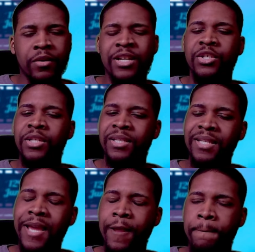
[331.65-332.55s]
It's just
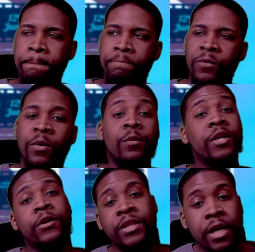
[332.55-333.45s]
that when
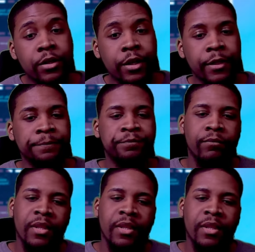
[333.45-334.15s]
we were younger,